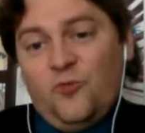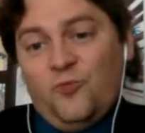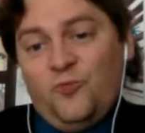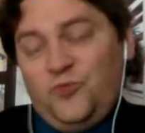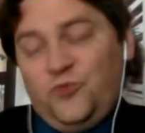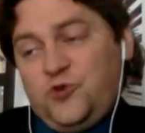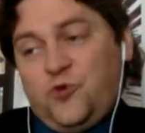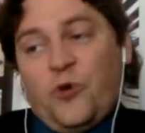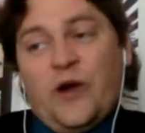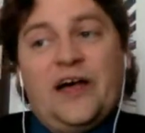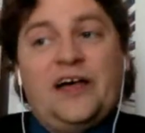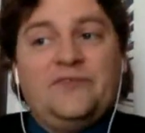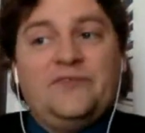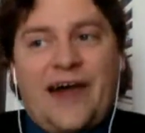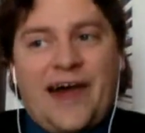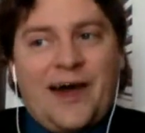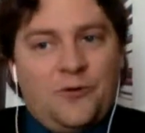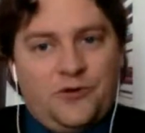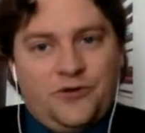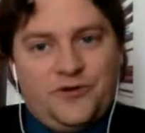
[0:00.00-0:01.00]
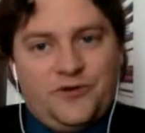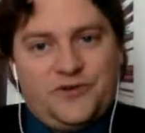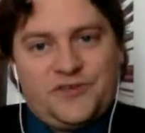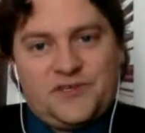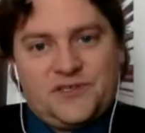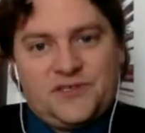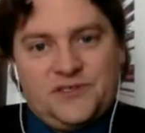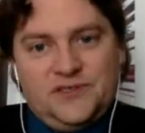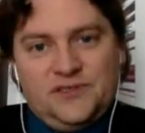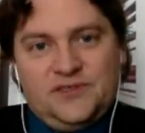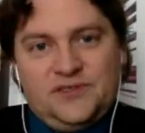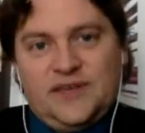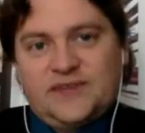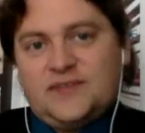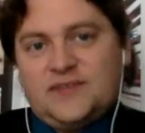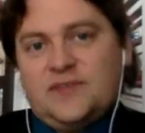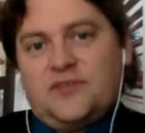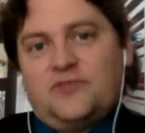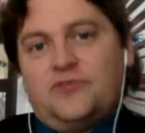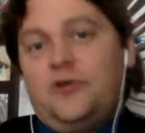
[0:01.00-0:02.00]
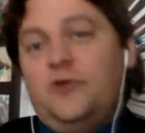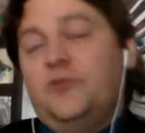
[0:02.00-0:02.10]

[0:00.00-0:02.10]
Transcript: 12 hours doesn't throw